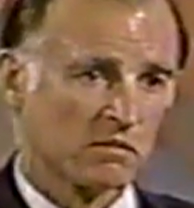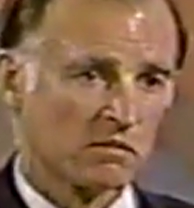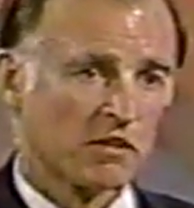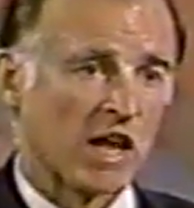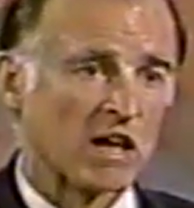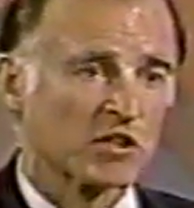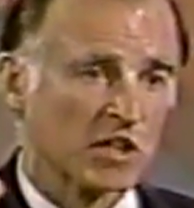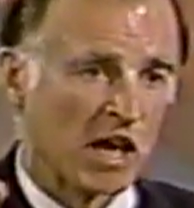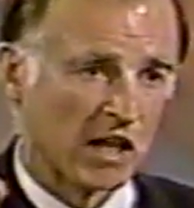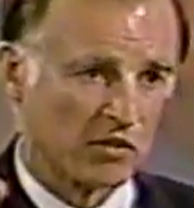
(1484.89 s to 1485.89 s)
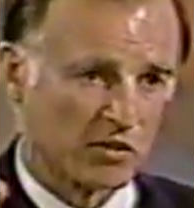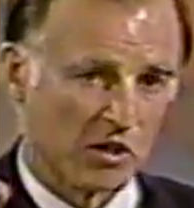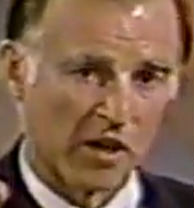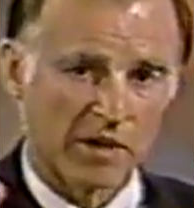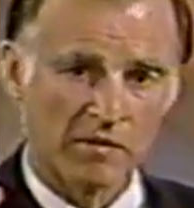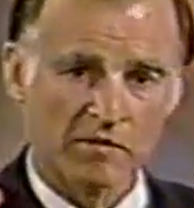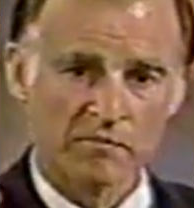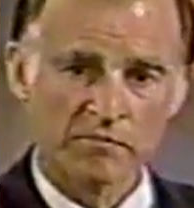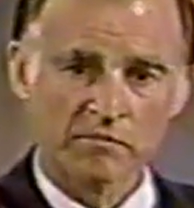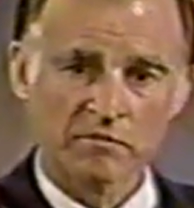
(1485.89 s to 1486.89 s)
$1,000, all right?
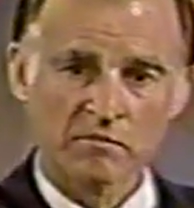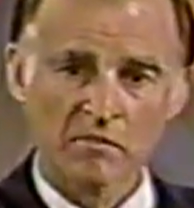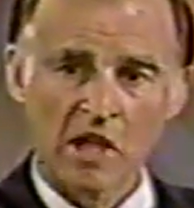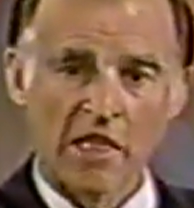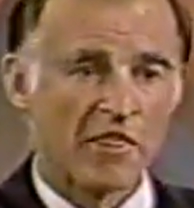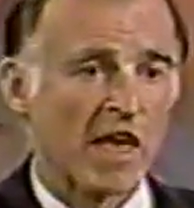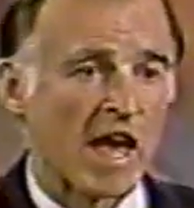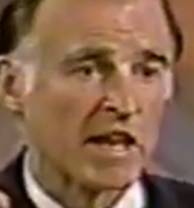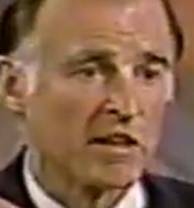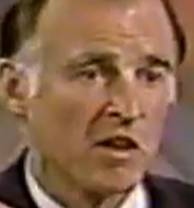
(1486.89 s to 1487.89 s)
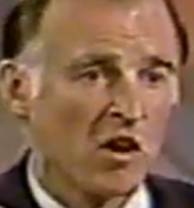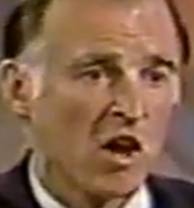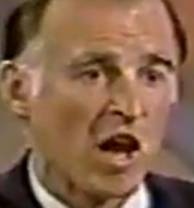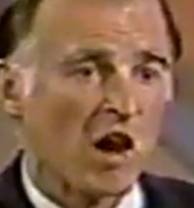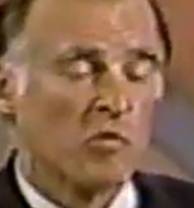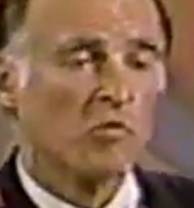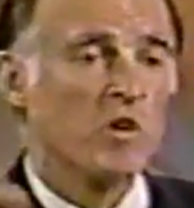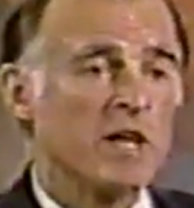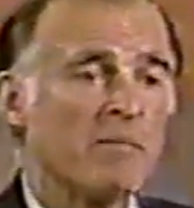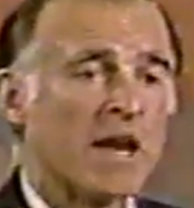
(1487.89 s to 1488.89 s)
Then
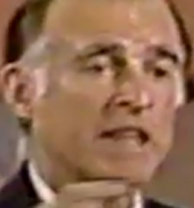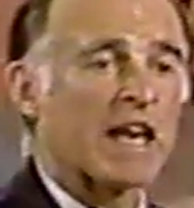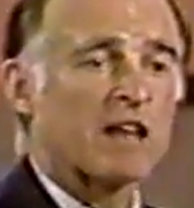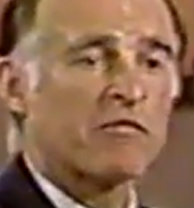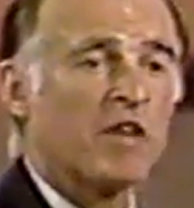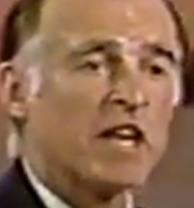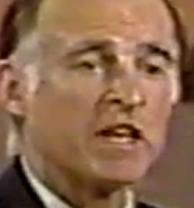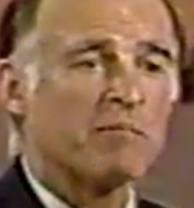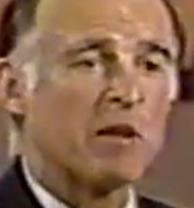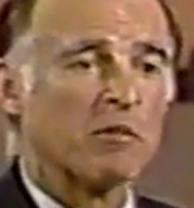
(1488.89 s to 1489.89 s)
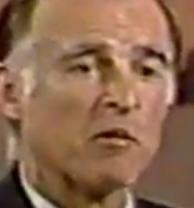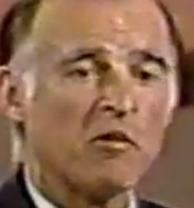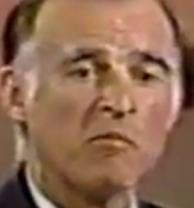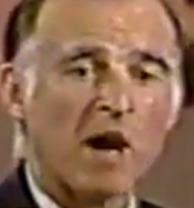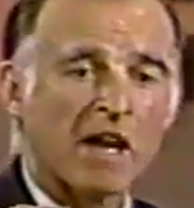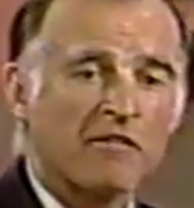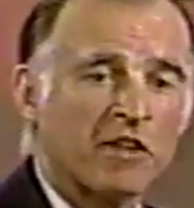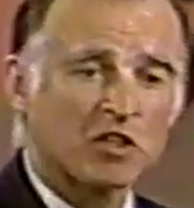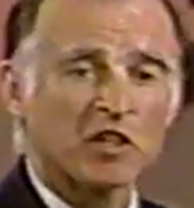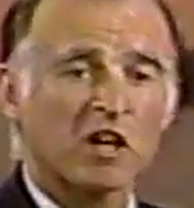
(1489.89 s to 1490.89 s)
rebate that fee to people who buy
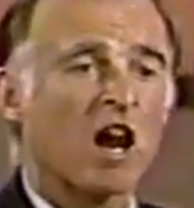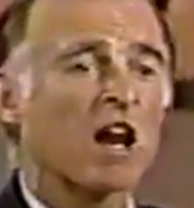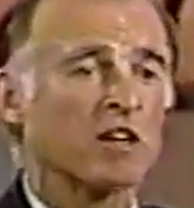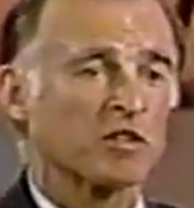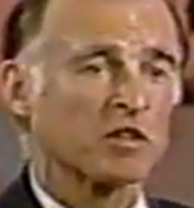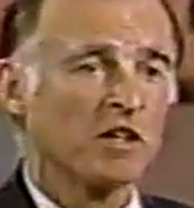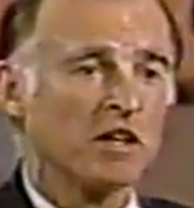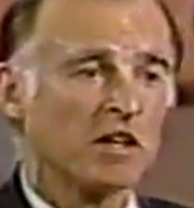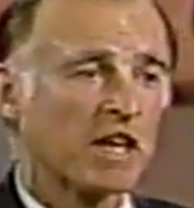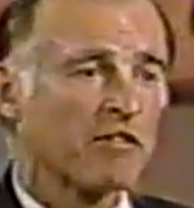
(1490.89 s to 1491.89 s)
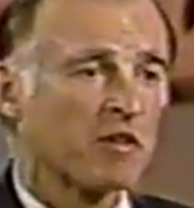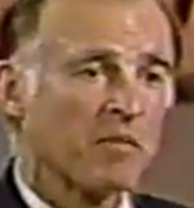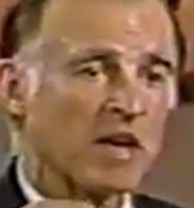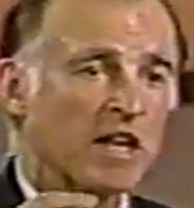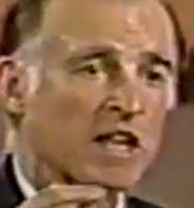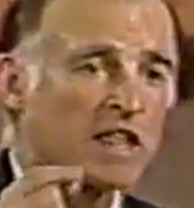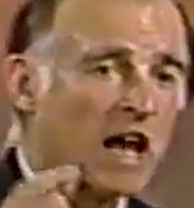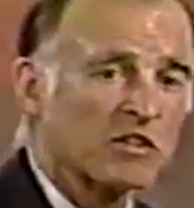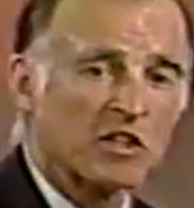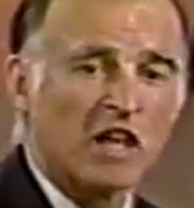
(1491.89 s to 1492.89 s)
efficient cars. Give them a
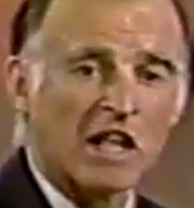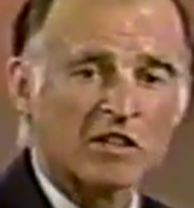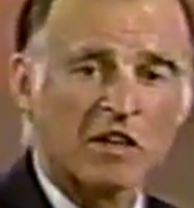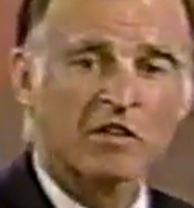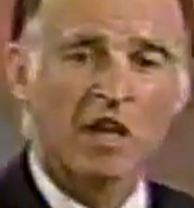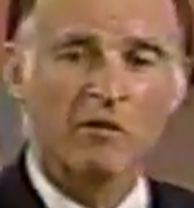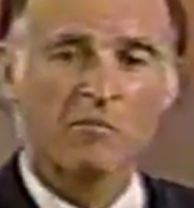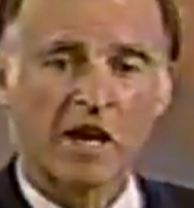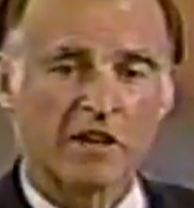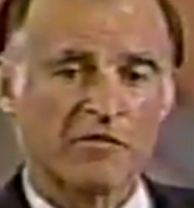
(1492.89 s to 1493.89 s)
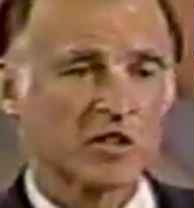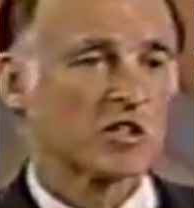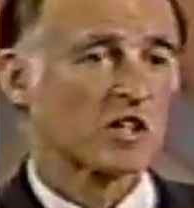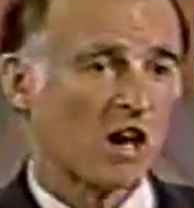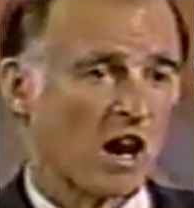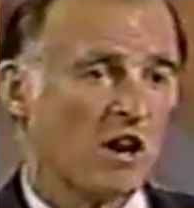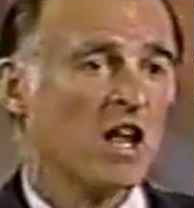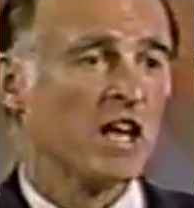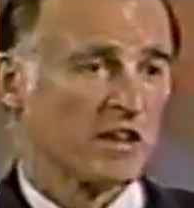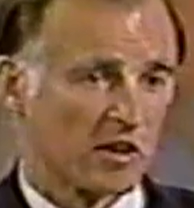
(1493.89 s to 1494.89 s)
thousand dollars every time you buy an efficient car,
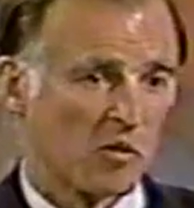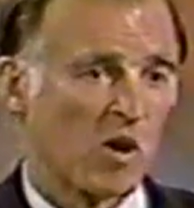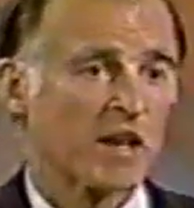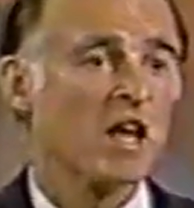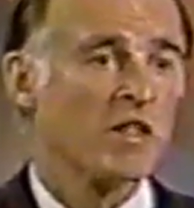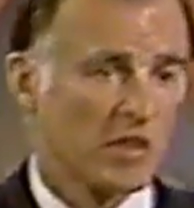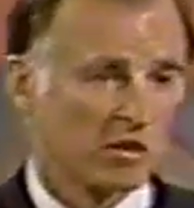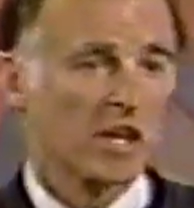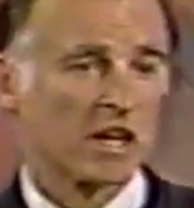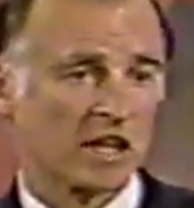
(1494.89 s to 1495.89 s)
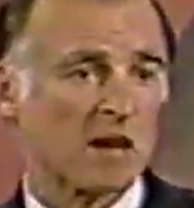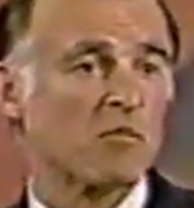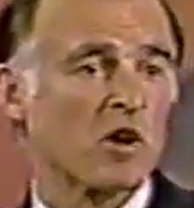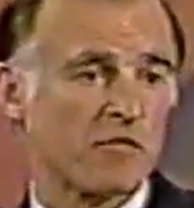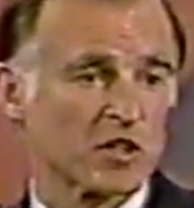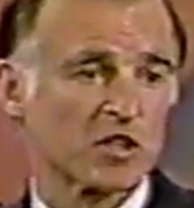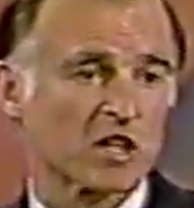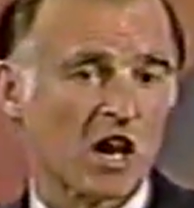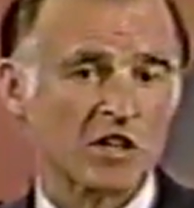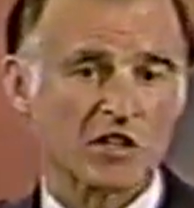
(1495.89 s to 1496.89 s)
and you know what? They'll get a lot more efficient
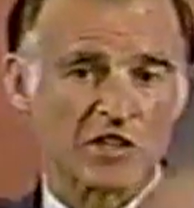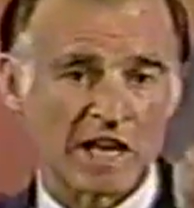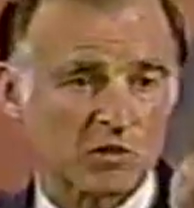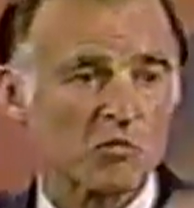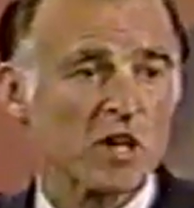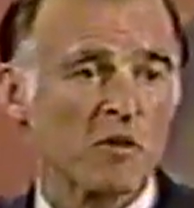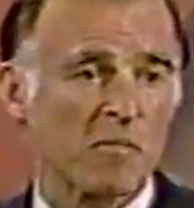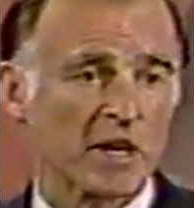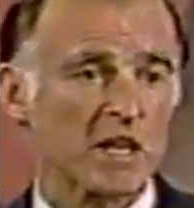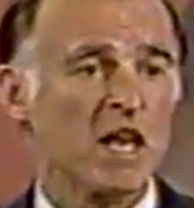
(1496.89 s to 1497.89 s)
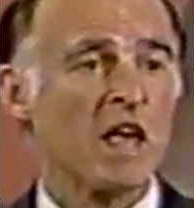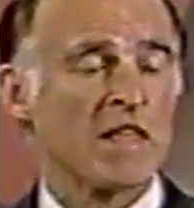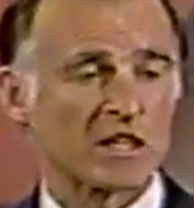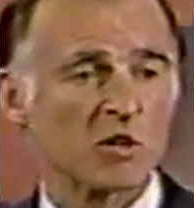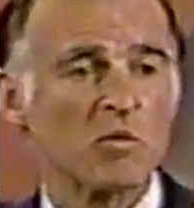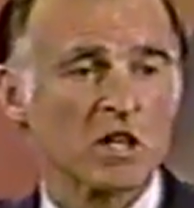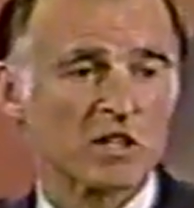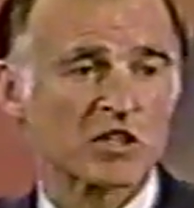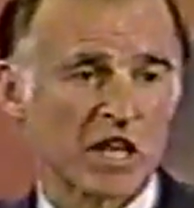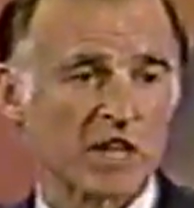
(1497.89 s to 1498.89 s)
cars because that's real money. That's a real
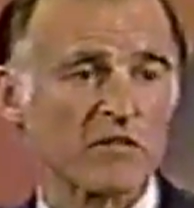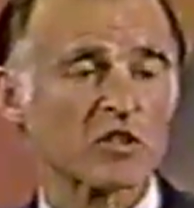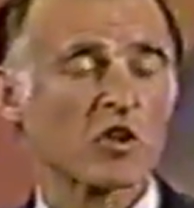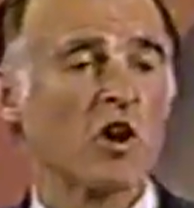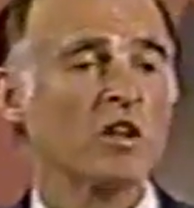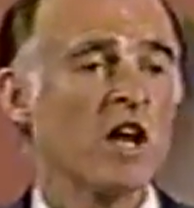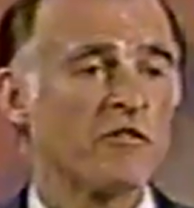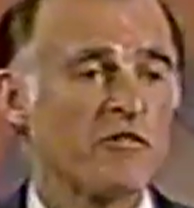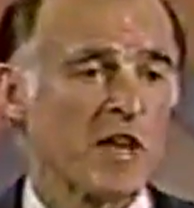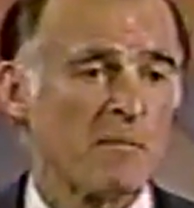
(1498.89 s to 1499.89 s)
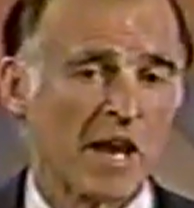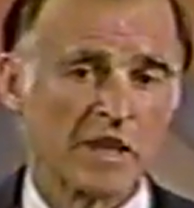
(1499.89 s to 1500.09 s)
incentive. It's oh. called feebate.